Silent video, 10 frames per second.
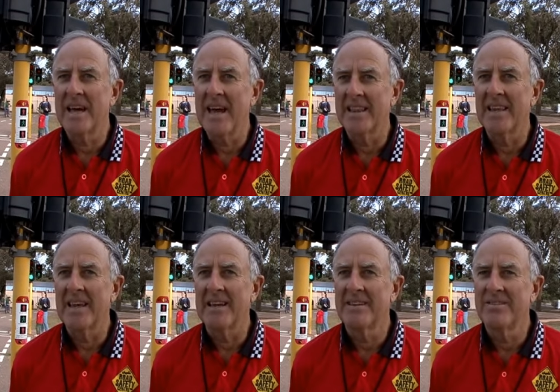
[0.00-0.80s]
at
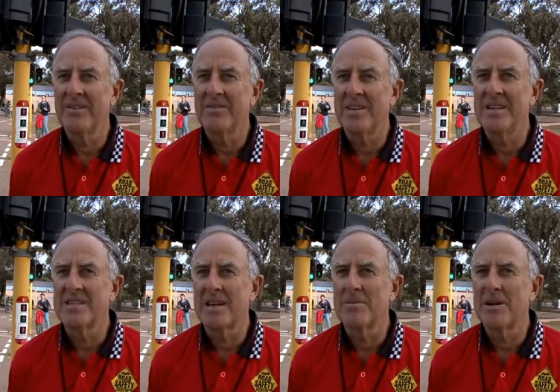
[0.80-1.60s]
that 50-year
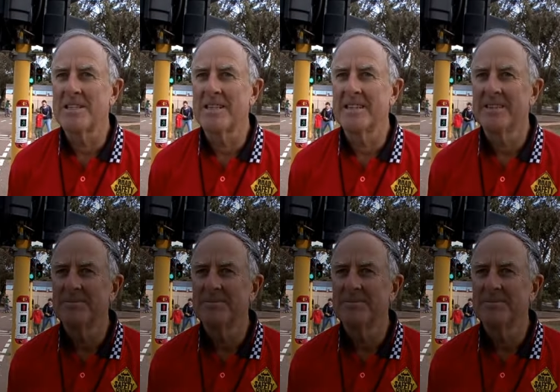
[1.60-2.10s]
celebration.